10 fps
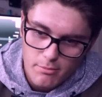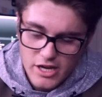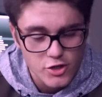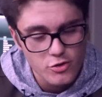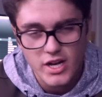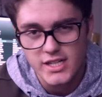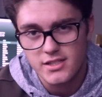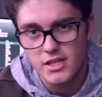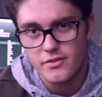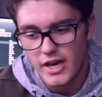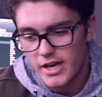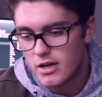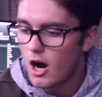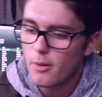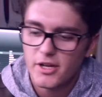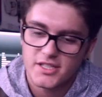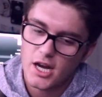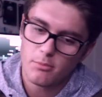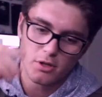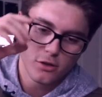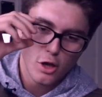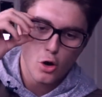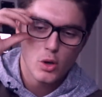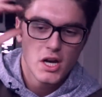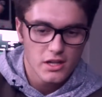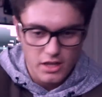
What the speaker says: make sure you guys leave a comment down below.